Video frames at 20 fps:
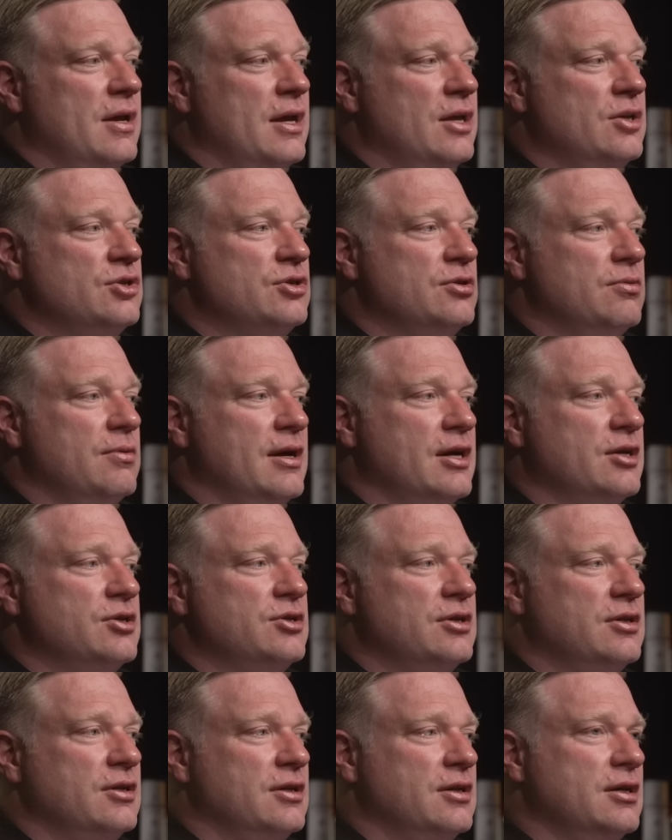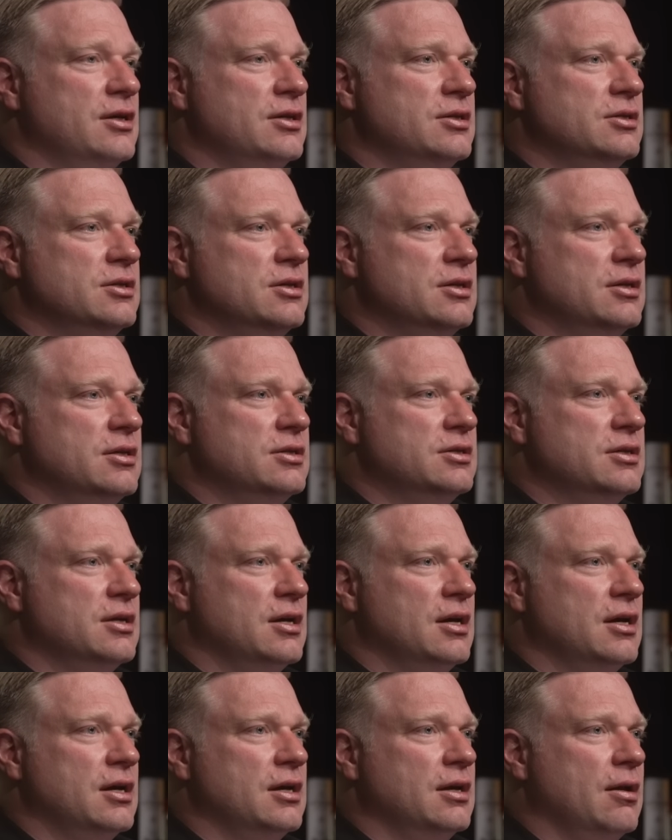insurrection is to the
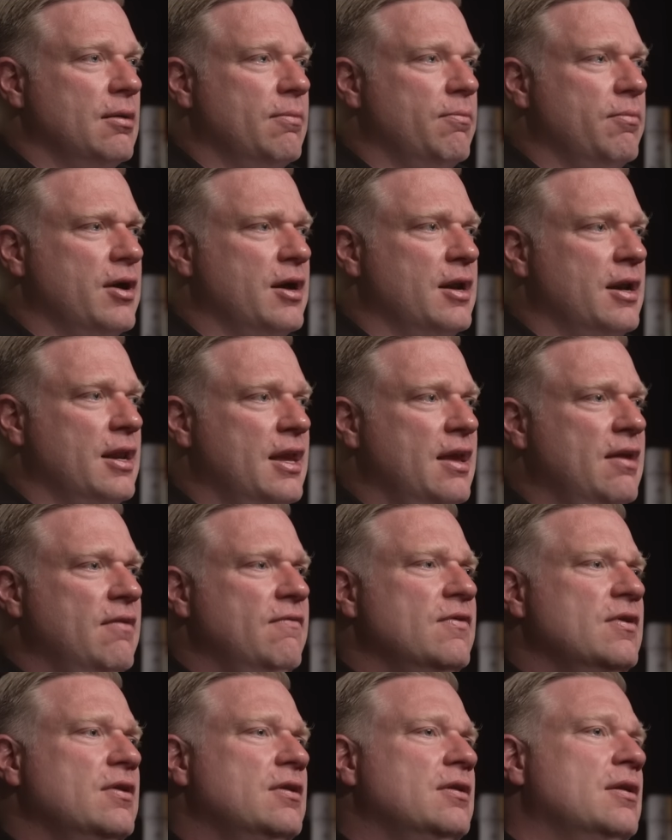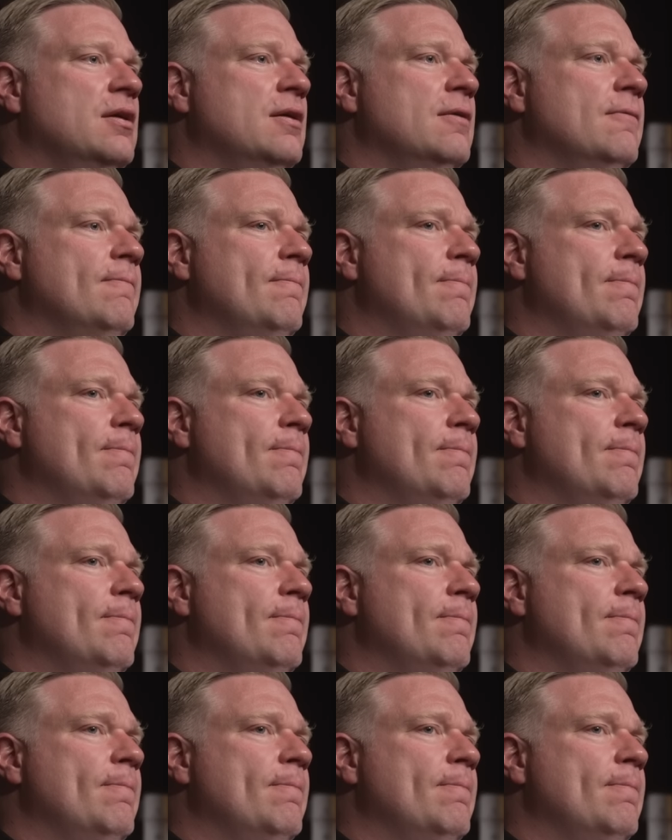side, but even